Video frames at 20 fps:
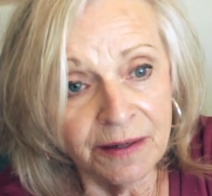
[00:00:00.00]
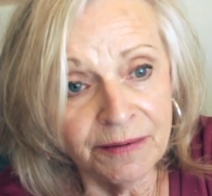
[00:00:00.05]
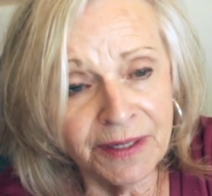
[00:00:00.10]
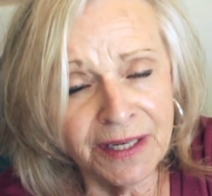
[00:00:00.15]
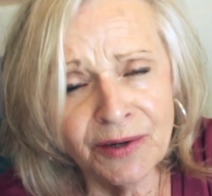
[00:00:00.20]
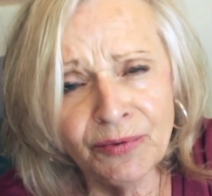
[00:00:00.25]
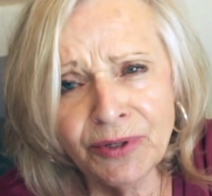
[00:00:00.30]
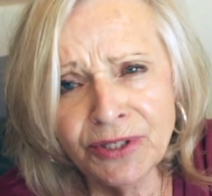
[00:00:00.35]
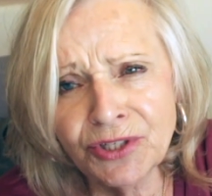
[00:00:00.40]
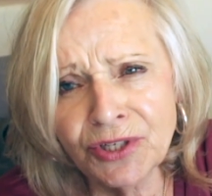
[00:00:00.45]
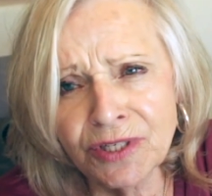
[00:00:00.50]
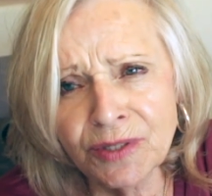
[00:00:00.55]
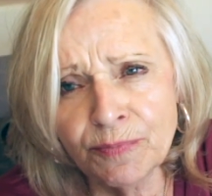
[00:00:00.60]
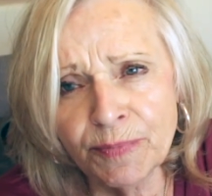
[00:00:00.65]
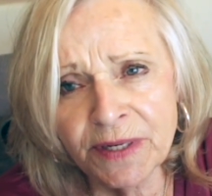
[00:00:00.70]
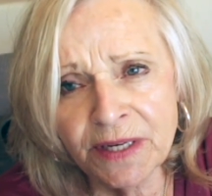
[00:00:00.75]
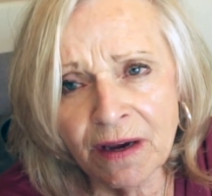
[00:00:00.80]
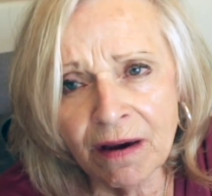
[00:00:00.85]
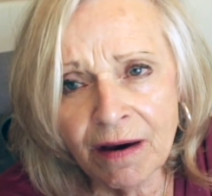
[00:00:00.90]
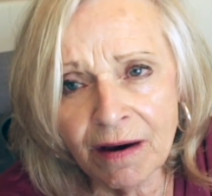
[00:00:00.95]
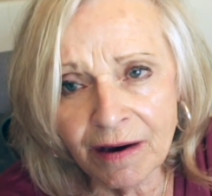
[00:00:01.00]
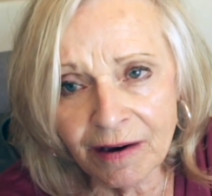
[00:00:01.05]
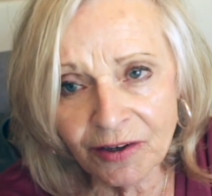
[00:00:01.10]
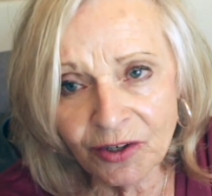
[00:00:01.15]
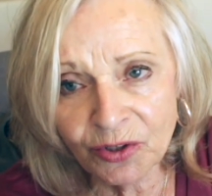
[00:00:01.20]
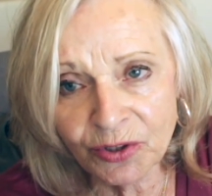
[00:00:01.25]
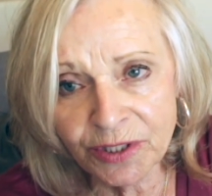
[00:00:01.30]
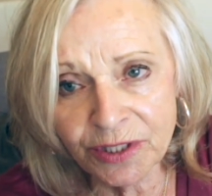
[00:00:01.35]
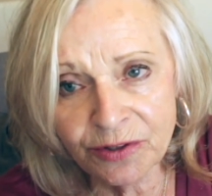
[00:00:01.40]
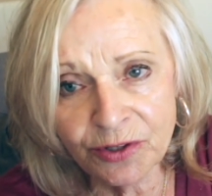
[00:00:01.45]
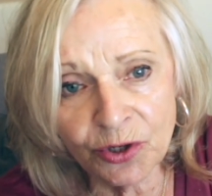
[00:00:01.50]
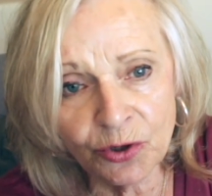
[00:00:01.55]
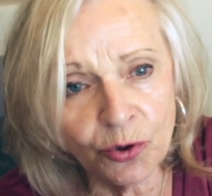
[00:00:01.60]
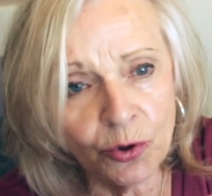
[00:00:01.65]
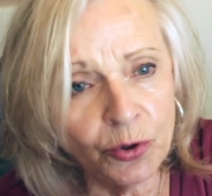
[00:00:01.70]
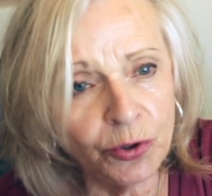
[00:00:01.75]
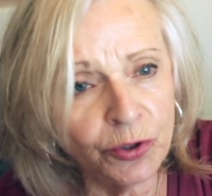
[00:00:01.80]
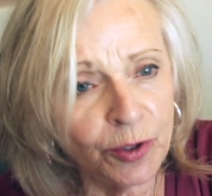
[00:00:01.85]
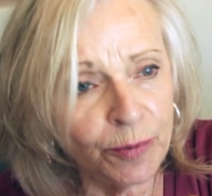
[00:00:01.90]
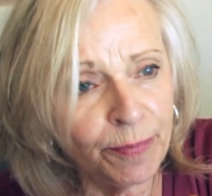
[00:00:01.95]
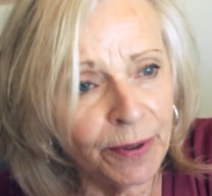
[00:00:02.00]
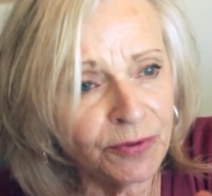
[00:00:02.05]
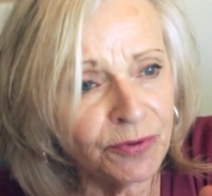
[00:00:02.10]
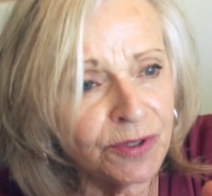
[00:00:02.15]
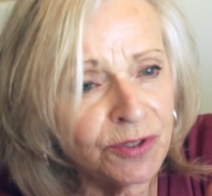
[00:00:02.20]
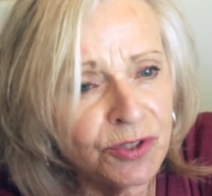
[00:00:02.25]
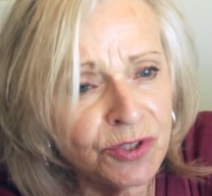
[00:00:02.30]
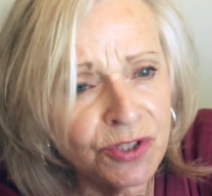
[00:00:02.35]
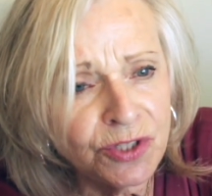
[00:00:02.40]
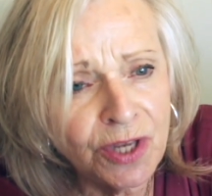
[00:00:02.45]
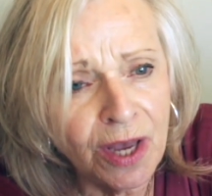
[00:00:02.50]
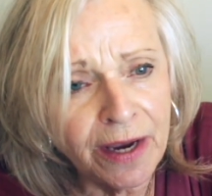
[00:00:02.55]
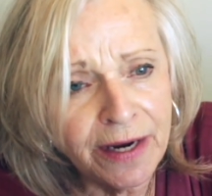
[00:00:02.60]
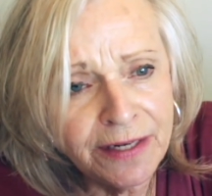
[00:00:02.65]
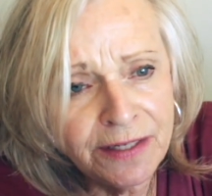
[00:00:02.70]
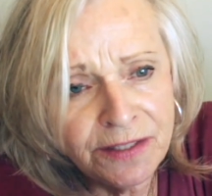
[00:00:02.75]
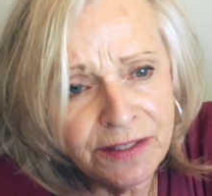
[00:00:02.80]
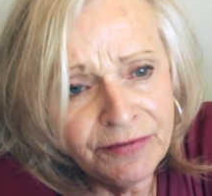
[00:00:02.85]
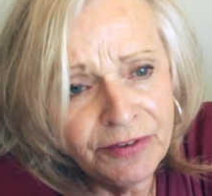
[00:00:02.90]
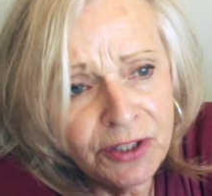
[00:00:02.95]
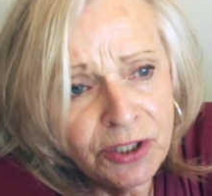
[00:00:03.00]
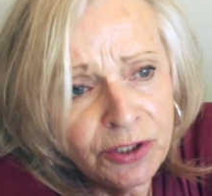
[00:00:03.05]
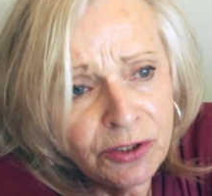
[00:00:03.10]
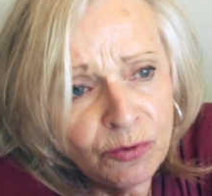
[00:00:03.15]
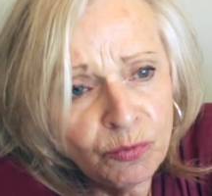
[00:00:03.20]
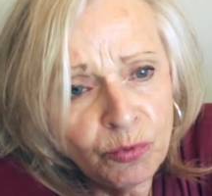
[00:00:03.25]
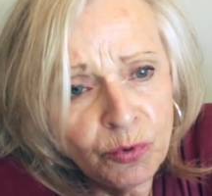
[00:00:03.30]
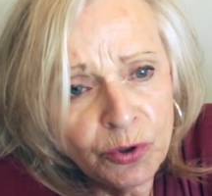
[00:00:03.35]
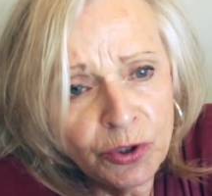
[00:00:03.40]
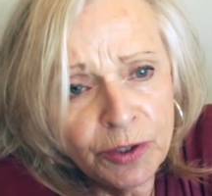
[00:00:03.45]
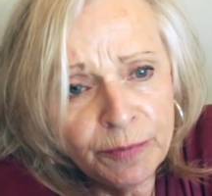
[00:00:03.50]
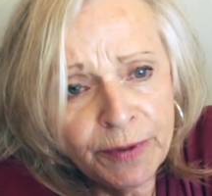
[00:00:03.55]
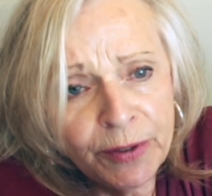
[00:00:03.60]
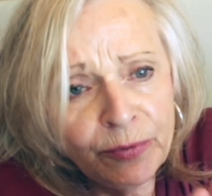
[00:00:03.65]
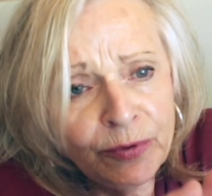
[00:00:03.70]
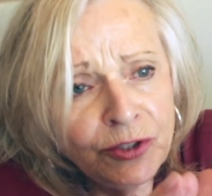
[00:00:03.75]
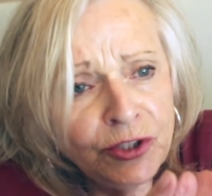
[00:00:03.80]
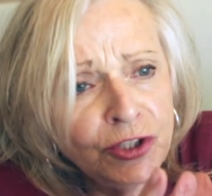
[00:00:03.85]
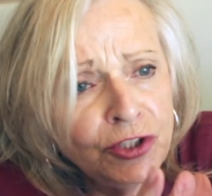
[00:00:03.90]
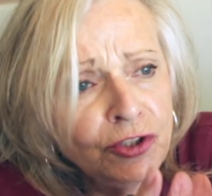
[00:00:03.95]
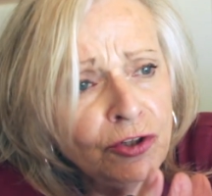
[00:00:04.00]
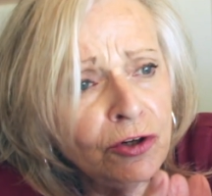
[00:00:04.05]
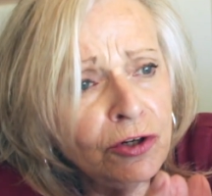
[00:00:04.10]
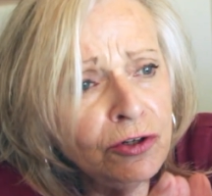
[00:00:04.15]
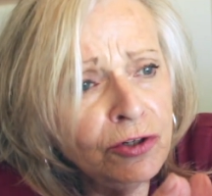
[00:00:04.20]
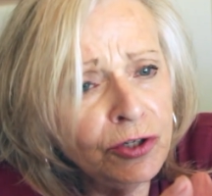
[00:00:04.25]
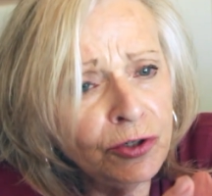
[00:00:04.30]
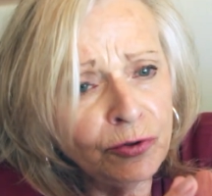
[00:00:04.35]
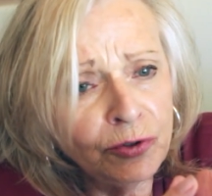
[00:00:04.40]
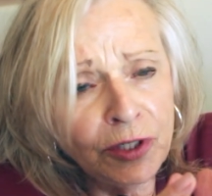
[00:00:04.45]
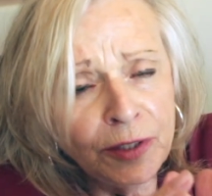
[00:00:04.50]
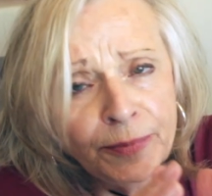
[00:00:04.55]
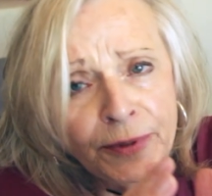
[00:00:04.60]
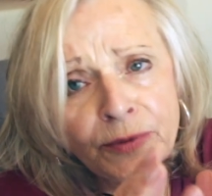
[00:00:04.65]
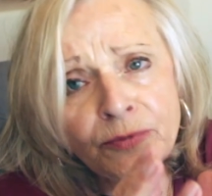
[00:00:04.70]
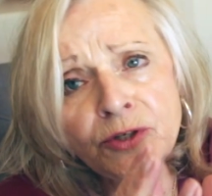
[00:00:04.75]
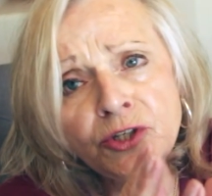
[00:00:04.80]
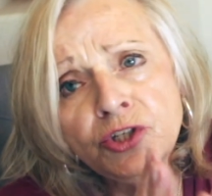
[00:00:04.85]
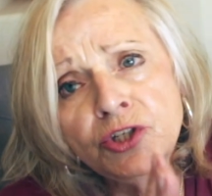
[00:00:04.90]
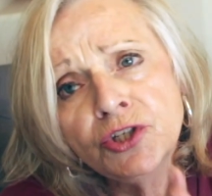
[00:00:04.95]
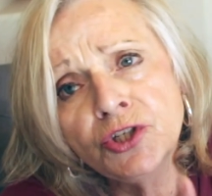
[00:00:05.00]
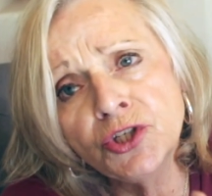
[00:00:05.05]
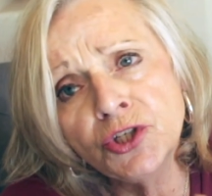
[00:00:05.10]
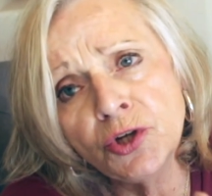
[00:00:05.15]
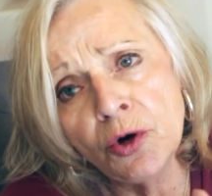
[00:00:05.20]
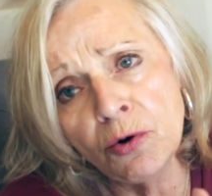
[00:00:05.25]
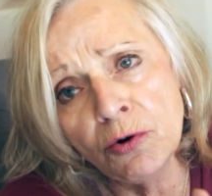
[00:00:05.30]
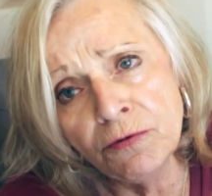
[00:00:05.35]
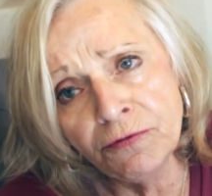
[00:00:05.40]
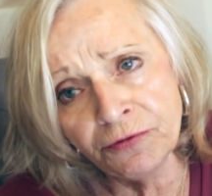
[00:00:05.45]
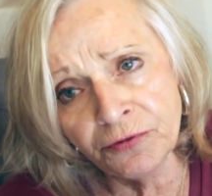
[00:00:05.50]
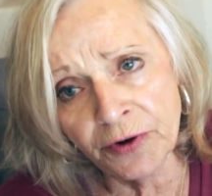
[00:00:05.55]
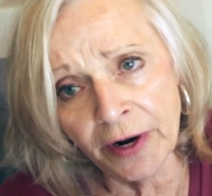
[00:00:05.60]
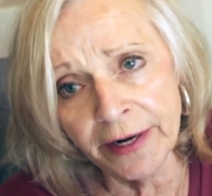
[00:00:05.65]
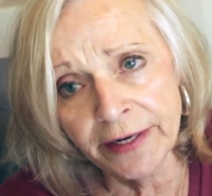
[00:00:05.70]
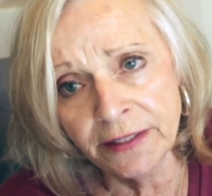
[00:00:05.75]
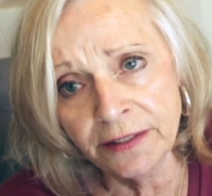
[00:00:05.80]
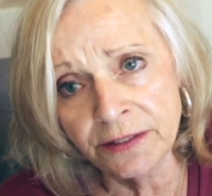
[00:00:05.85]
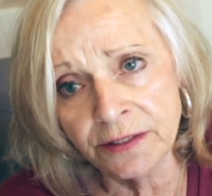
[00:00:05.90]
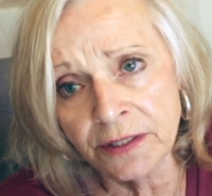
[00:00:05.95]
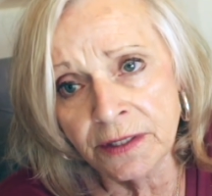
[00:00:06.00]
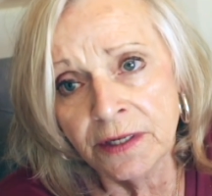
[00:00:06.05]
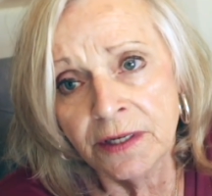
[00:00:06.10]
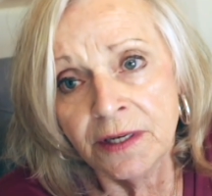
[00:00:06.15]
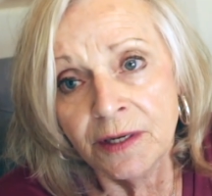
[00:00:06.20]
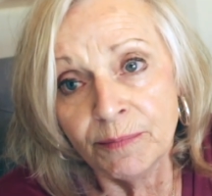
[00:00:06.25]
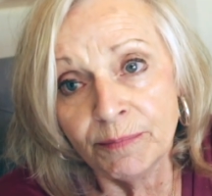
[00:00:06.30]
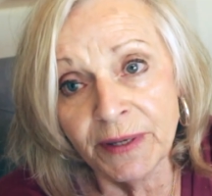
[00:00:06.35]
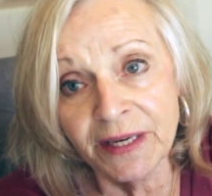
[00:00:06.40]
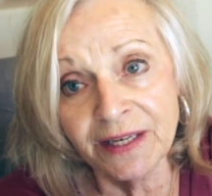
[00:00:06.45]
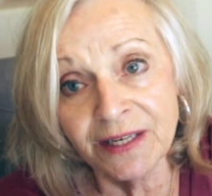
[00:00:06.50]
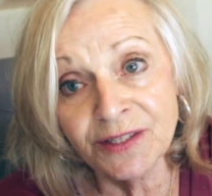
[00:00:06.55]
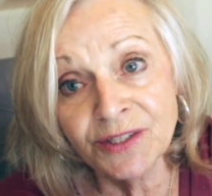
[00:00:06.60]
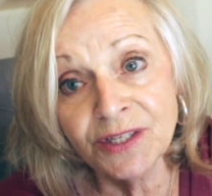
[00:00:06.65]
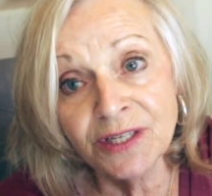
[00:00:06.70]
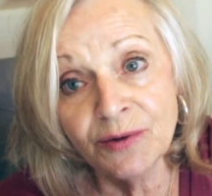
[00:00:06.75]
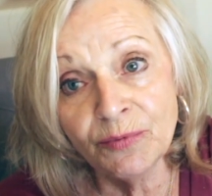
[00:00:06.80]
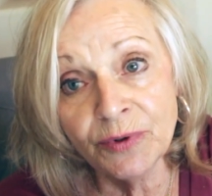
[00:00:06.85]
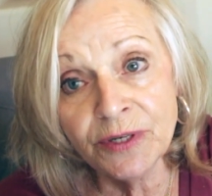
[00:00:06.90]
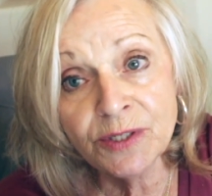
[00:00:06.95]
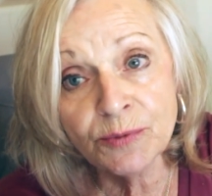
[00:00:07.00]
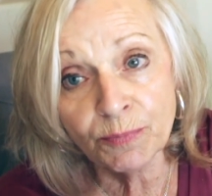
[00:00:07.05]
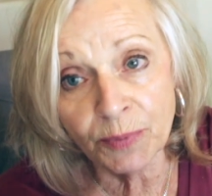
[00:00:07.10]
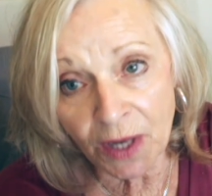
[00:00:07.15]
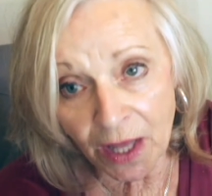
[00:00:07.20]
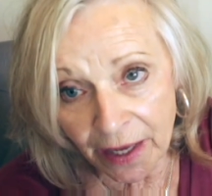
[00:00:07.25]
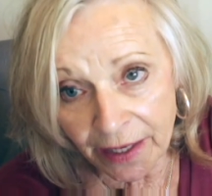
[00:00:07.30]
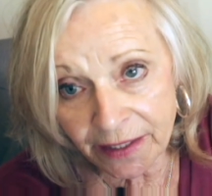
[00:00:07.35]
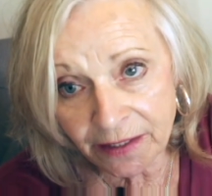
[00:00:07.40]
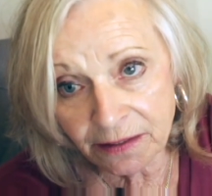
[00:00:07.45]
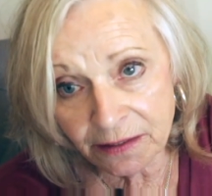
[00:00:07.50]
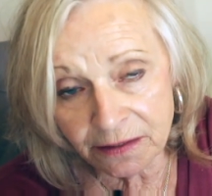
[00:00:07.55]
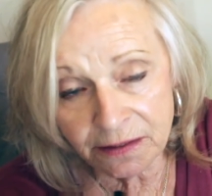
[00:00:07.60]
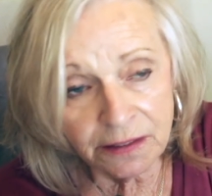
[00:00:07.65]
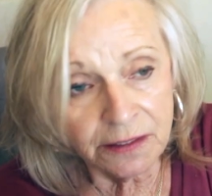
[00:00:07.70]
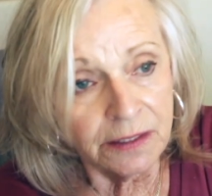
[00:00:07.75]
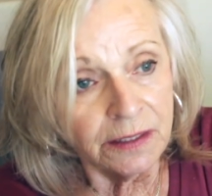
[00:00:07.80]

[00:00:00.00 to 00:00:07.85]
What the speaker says: he would just be huddled in the corner about the size of a little worm. He would just all curl up. He was so frightened because he was blind.